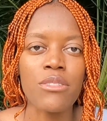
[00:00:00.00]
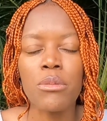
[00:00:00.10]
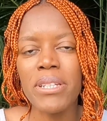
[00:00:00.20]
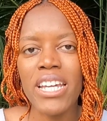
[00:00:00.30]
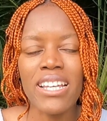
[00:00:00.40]
It
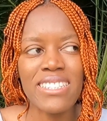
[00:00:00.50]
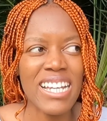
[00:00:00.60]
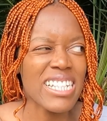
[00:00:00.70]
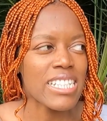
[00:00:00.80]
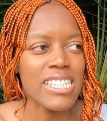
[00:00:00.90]
will be as
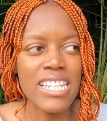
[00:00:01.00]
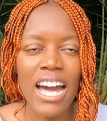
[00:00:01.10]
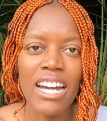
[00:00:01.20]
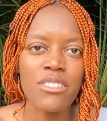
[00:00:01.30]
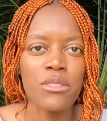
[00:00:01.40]
like a
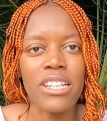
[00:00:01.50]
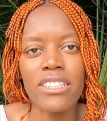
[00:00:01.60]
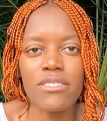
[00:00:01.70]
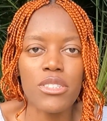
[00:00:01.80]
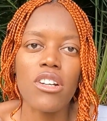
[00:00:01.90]
side or
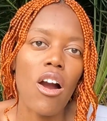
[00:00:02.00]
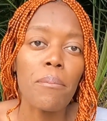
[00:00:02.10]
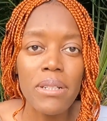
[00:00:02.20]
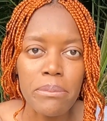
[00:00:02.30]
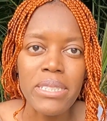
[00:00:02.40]
like to
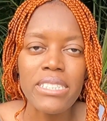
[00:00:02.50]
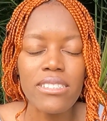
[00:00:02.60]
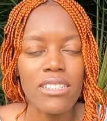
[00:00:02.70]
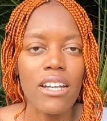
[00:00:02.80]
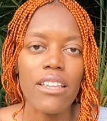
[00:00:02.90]

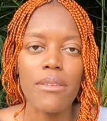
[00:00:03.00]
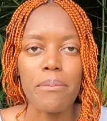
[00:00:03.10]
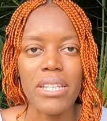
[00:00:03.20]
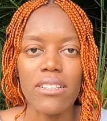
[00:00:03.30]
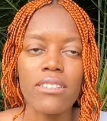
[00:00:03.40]
complement the
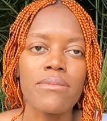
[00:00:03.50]
meal.